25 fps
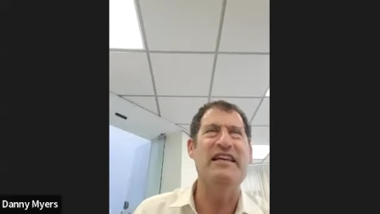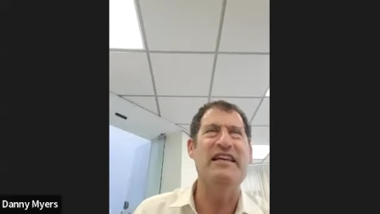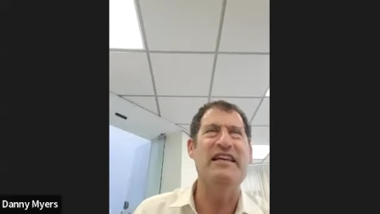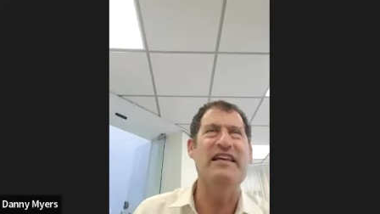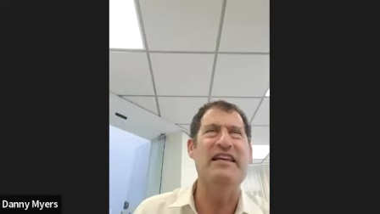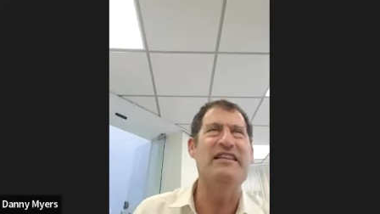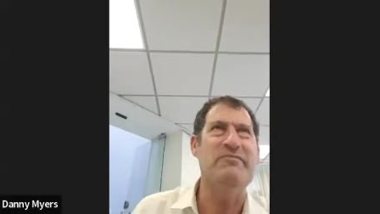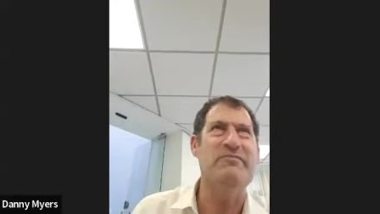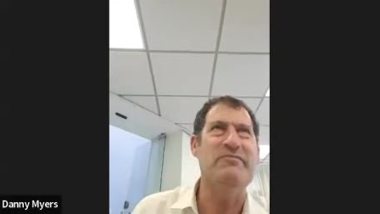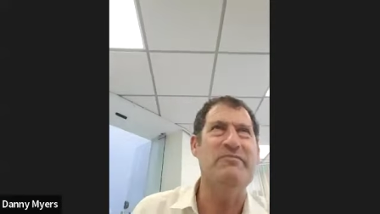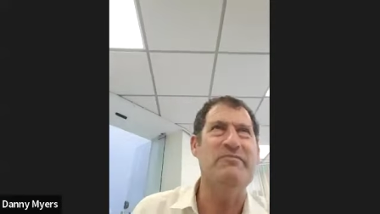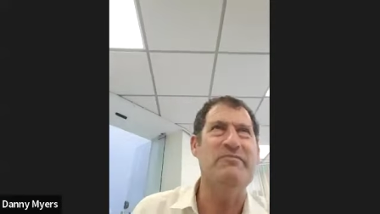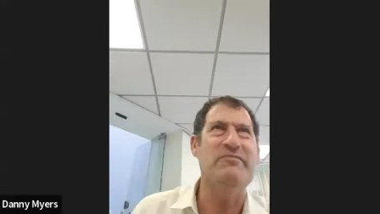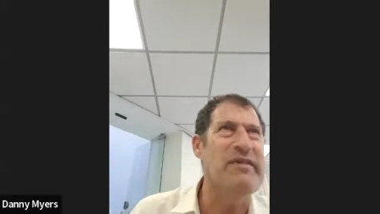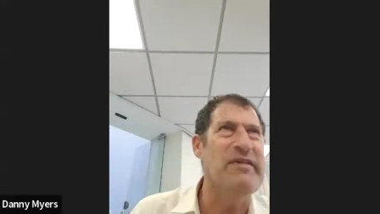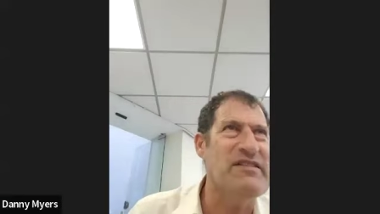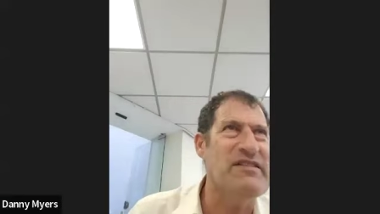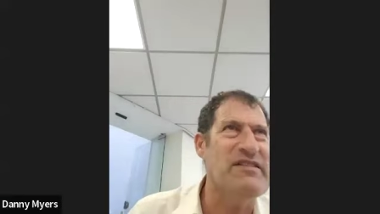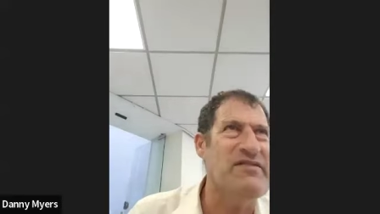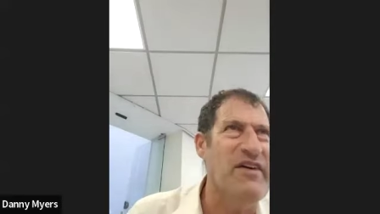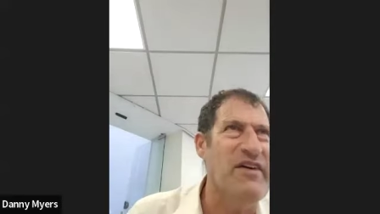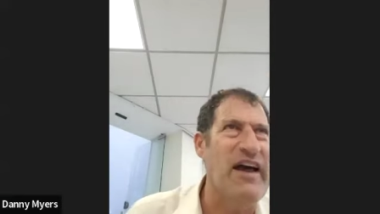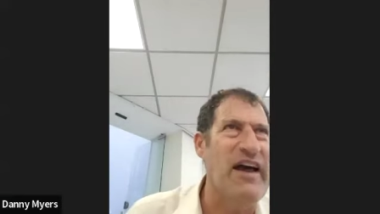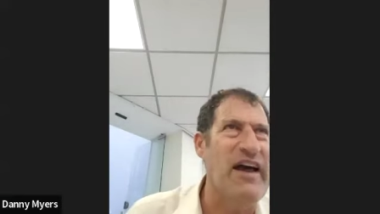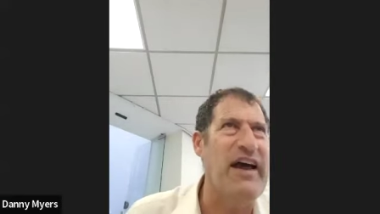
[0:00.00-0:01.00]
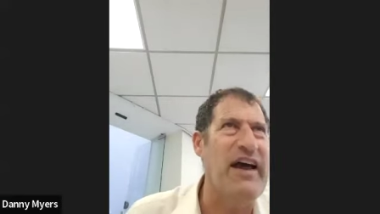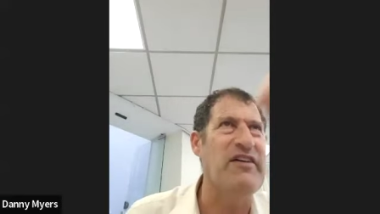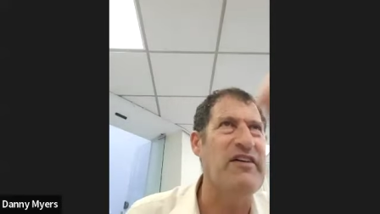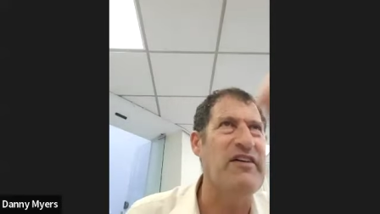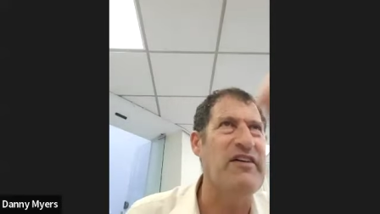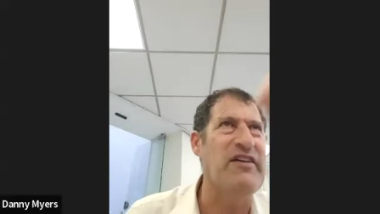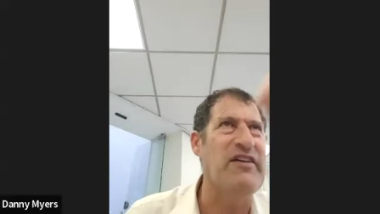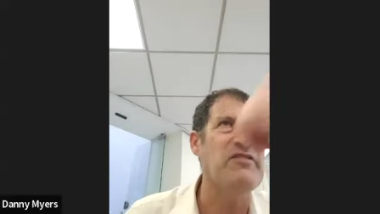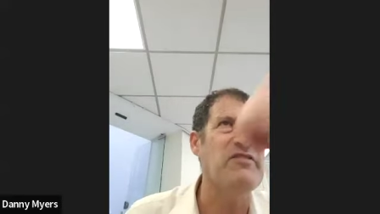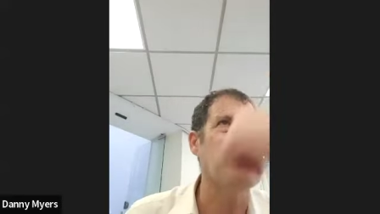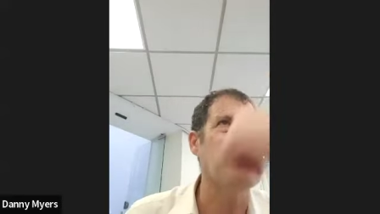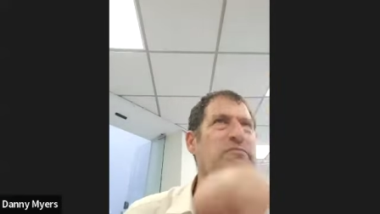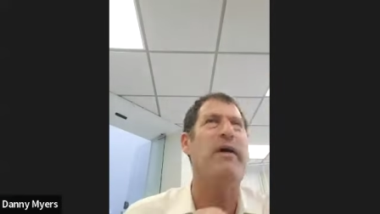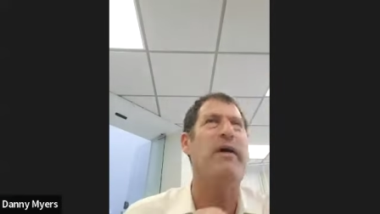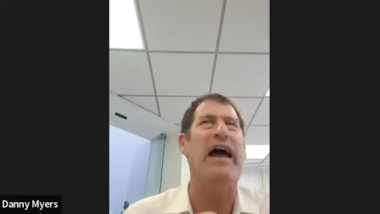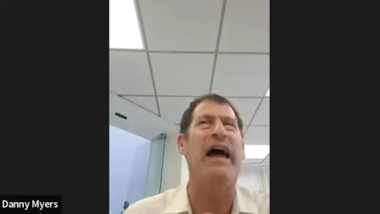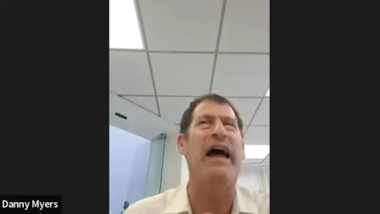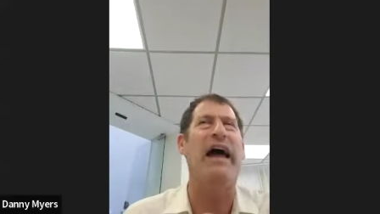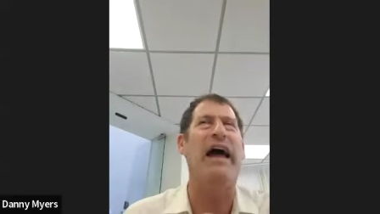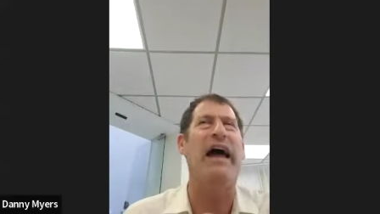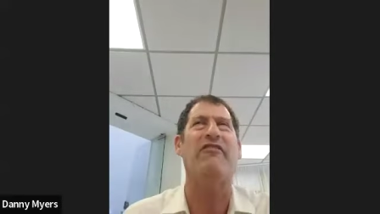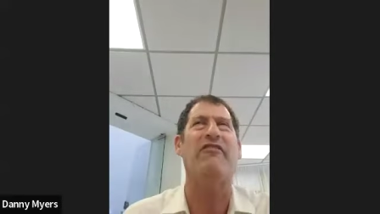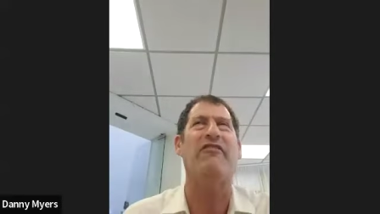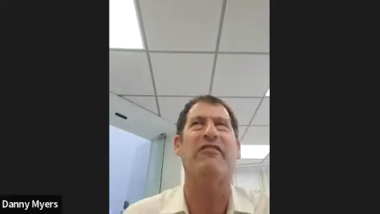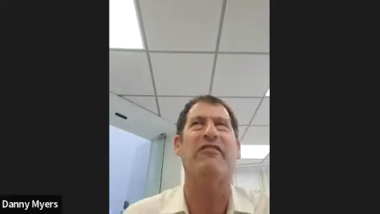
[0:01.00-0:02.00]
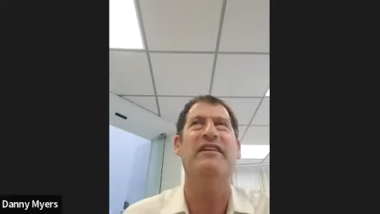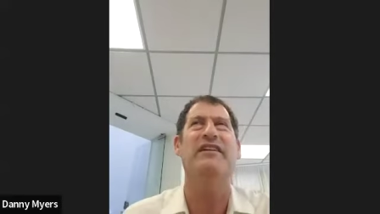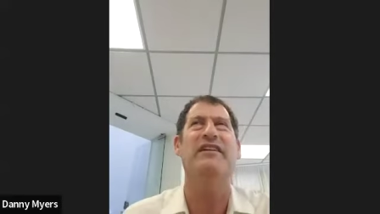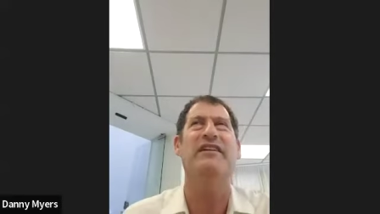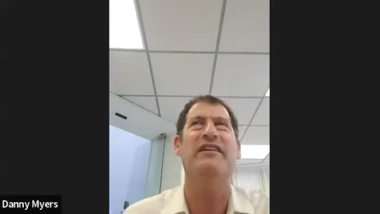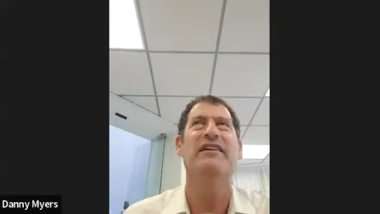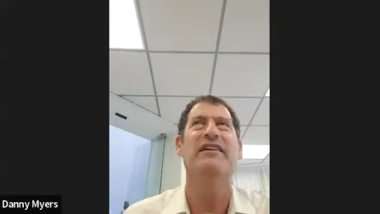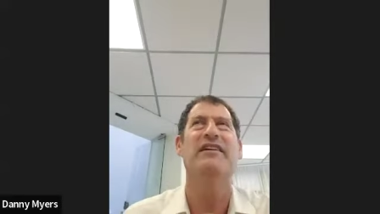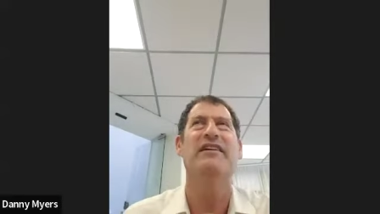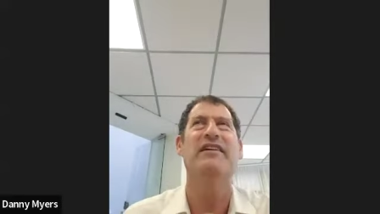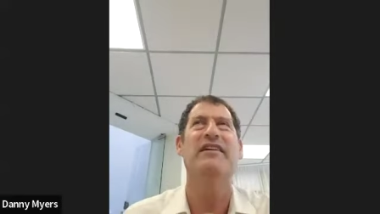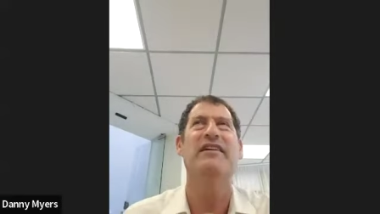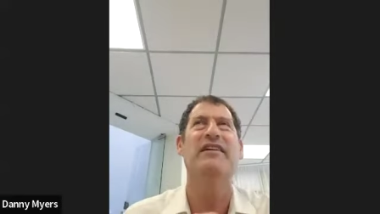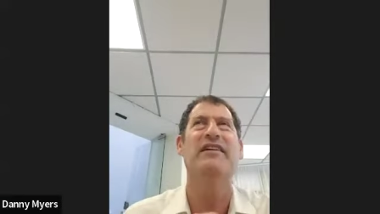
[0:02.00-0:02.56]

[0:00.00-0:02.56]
How's Barry saying a bracha?